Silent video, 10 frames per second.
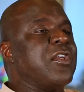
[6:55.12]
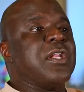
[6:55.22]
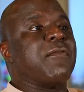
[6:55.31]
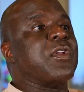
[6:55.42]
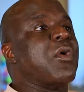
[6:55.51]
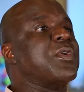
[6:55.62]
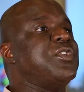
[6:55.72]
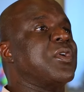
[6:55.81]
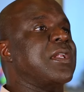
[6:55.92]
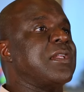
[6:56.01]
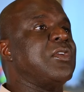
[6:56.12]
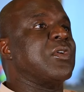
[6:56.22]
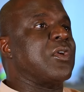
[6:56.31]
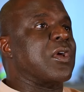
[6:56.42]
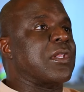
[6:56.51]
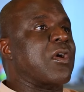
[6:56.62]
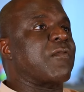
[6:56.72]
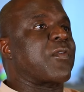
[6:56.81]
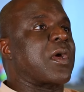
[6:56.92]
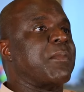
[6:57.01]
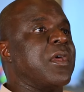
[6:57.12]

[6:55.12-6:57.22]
And you never know what you can learn from.